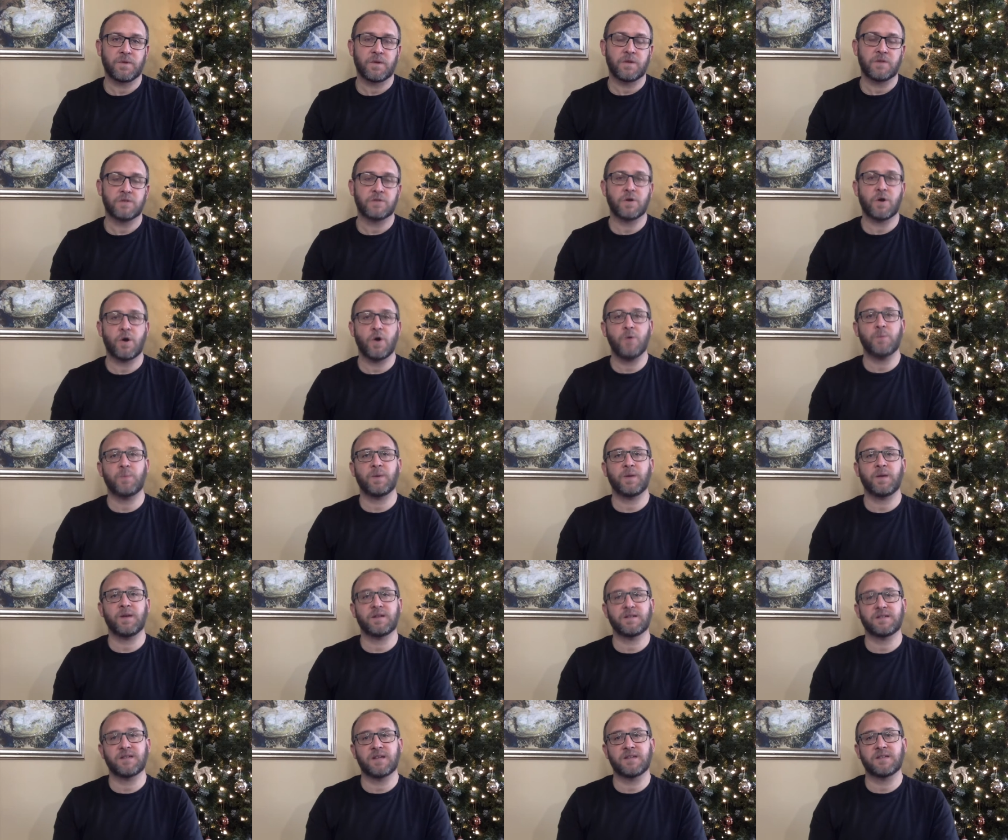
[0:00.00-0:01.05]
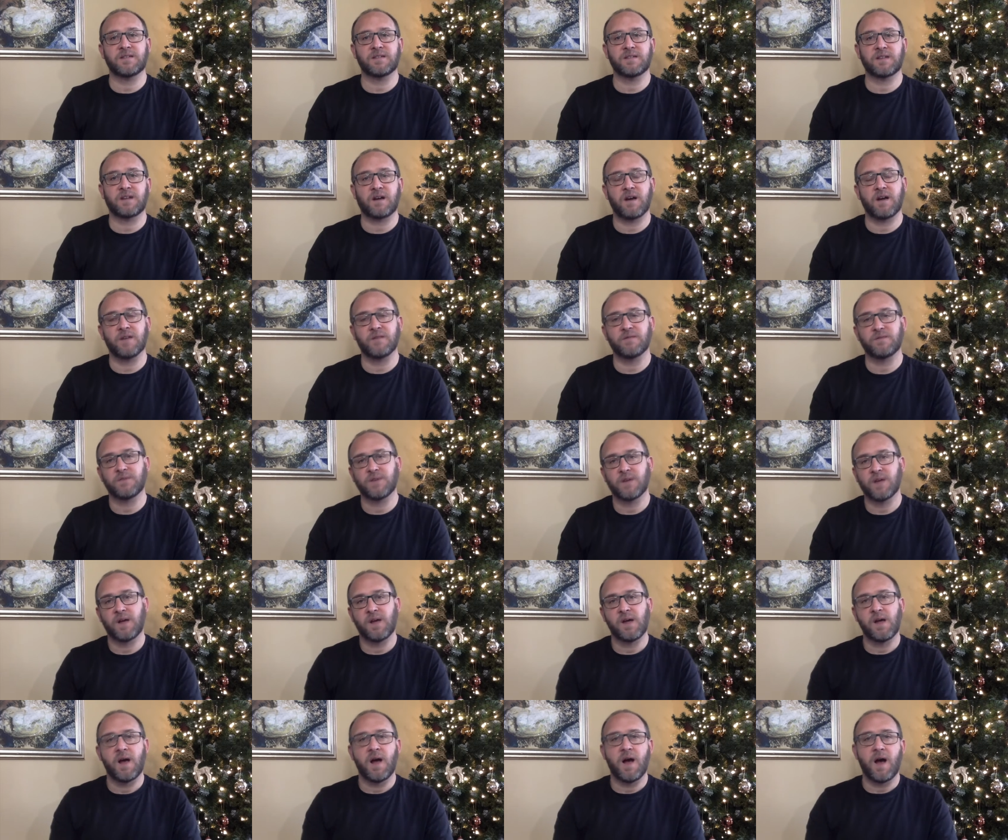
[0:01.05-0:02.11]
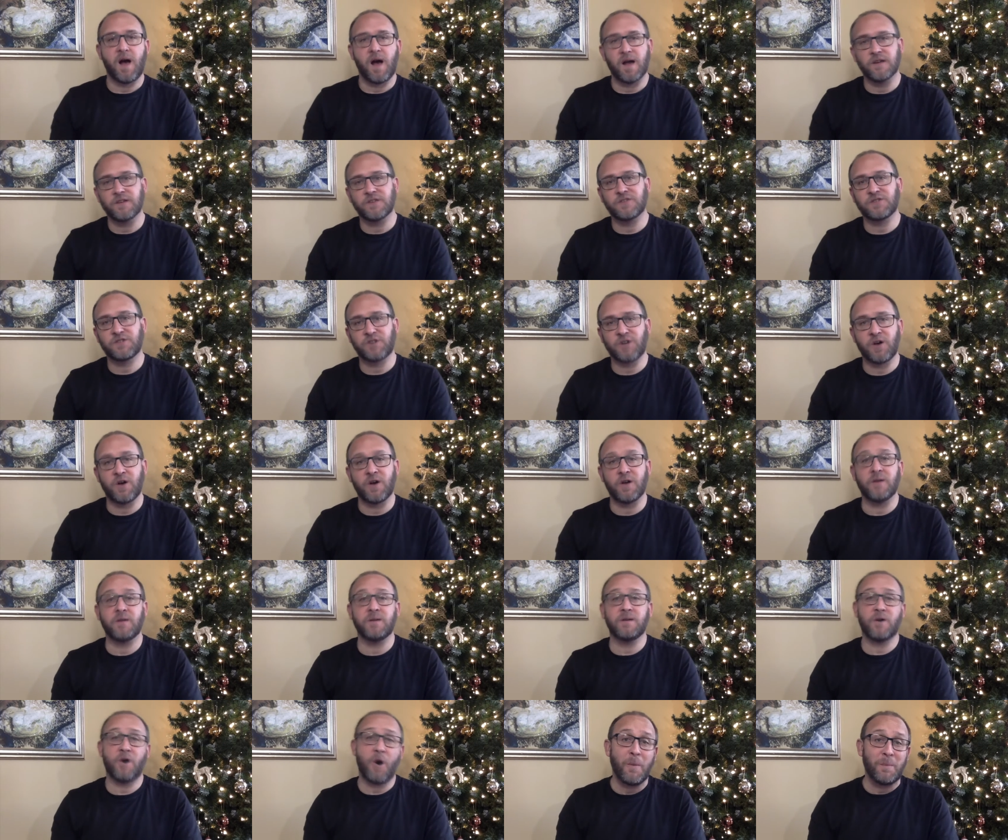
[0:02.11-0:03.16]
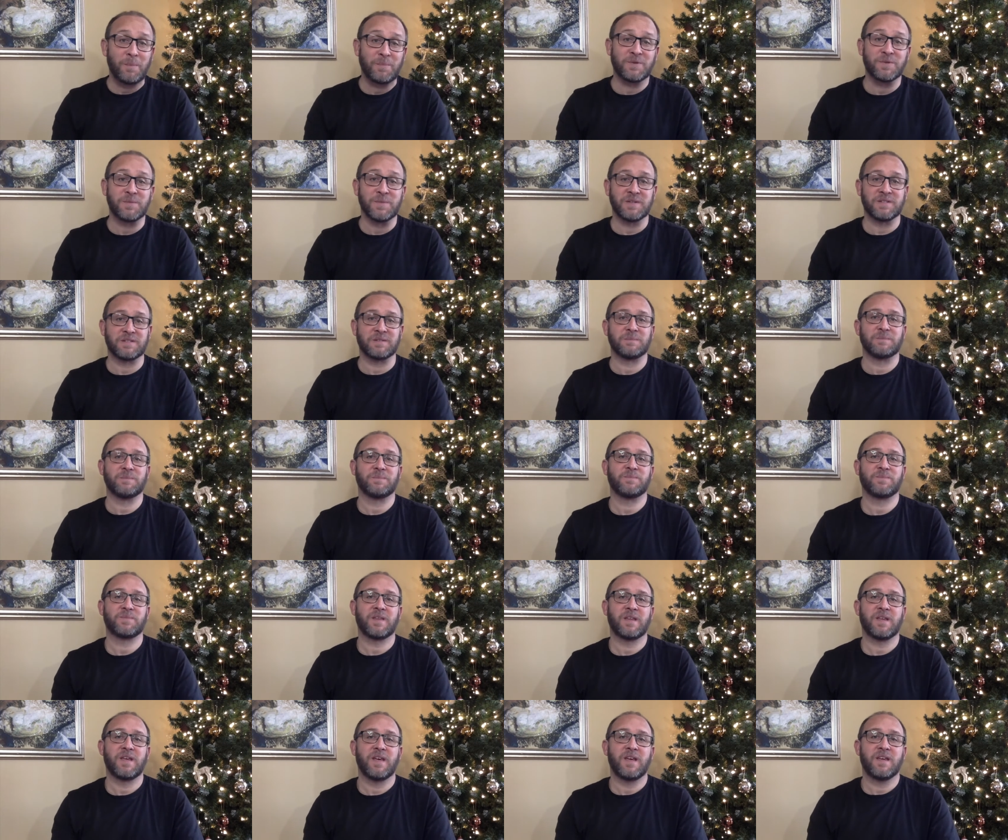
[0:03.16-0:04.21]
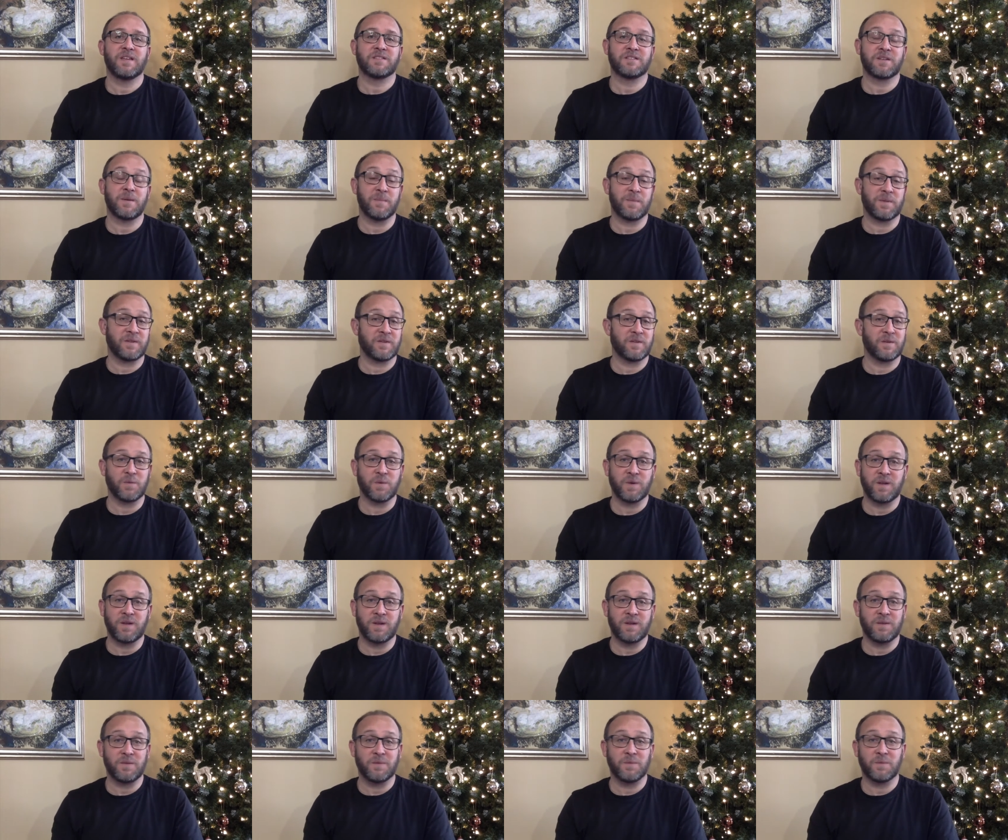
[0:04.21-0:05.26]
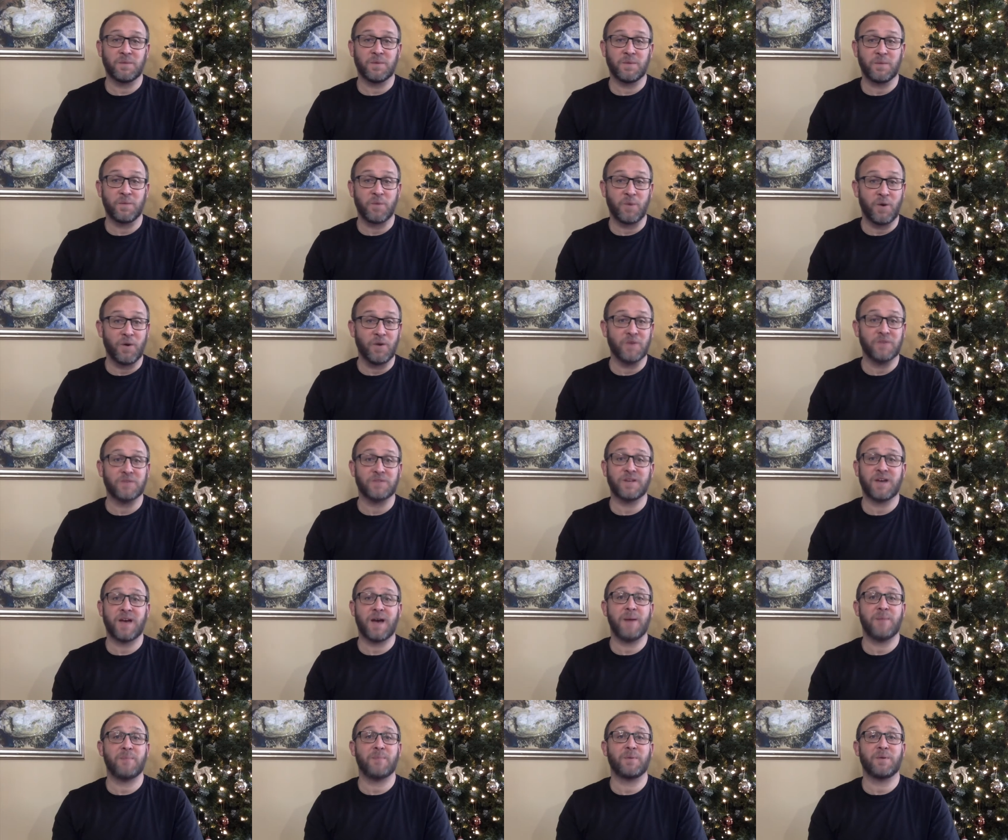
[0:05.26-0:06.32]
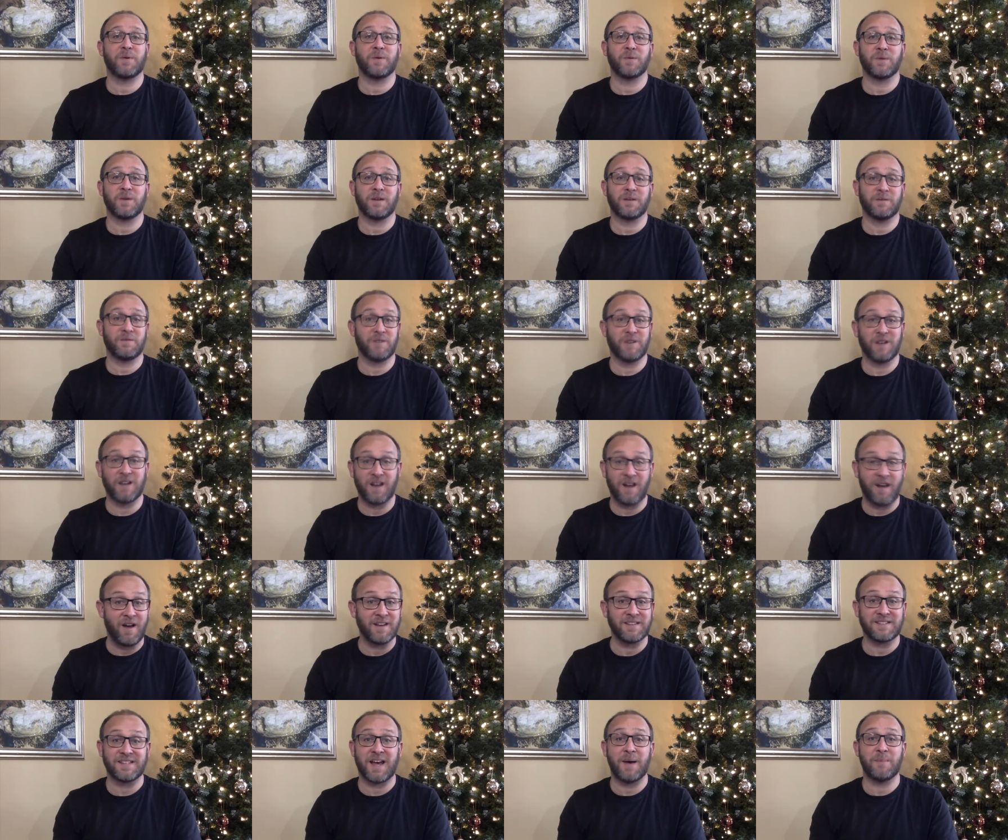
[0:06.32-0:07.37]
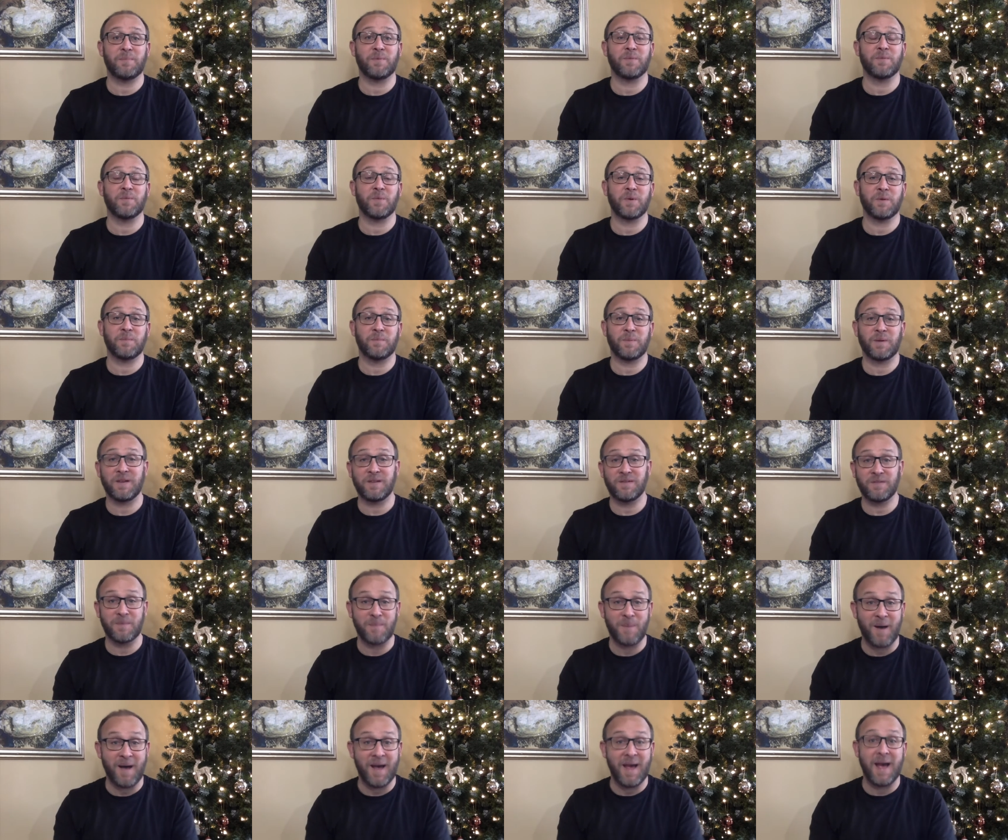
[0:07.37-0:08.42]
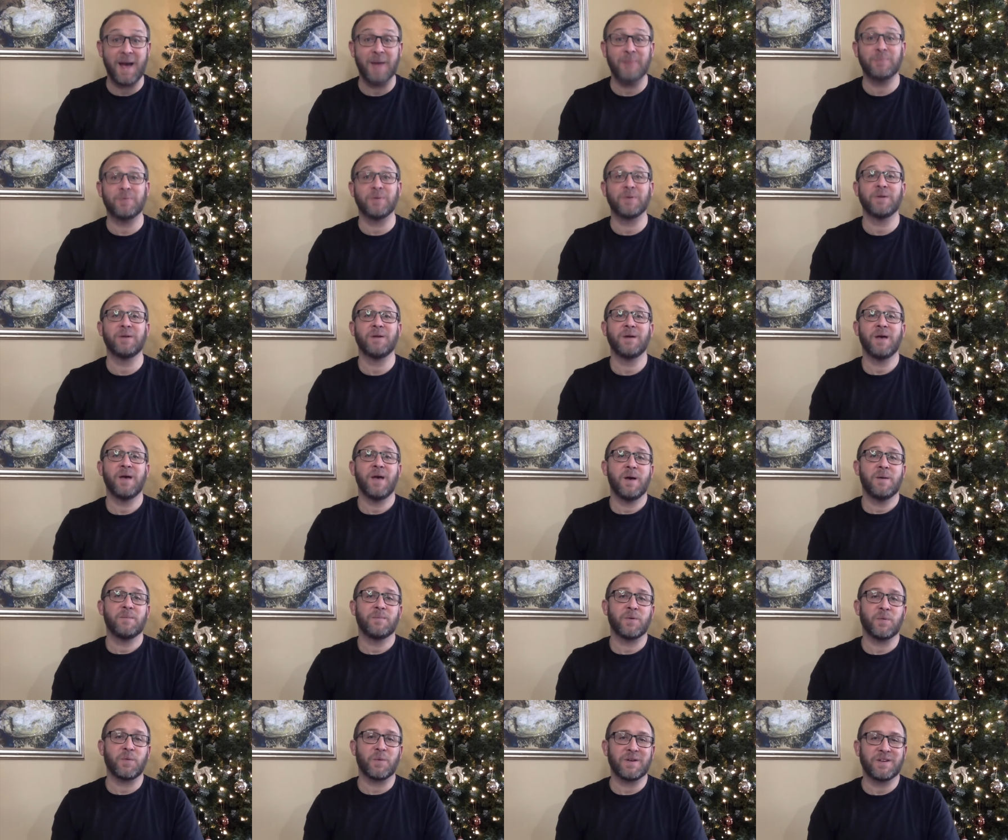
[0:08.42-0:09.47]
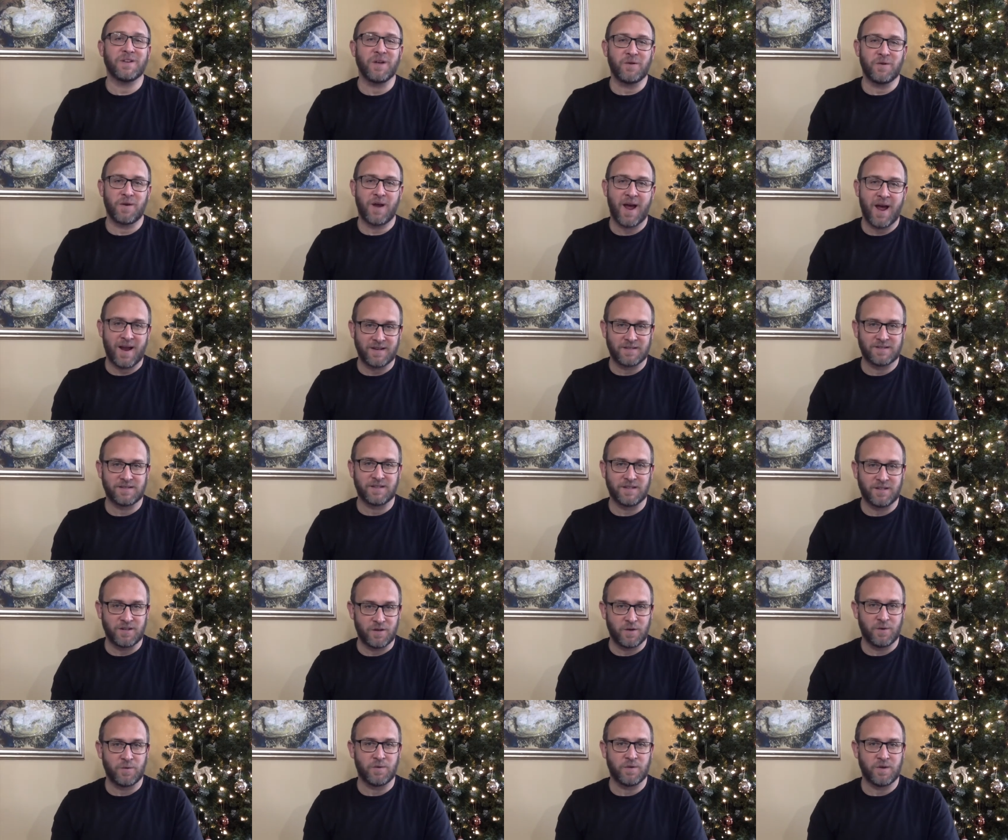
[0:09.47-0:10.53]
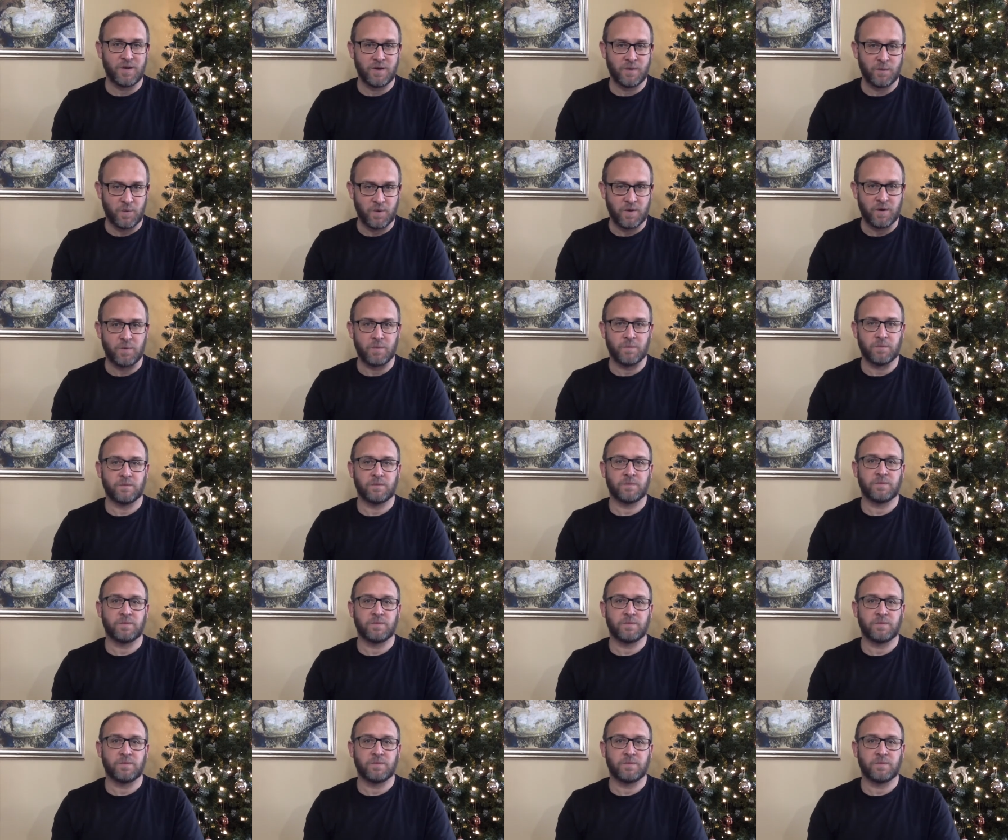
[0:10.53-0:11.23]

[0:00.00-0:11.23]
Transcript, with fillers: So, hope, in a sense, is a kind of uncertain optimism, something that we, we want to happen, we really like to happen, we believe it might happen, but we don't actually know that it will.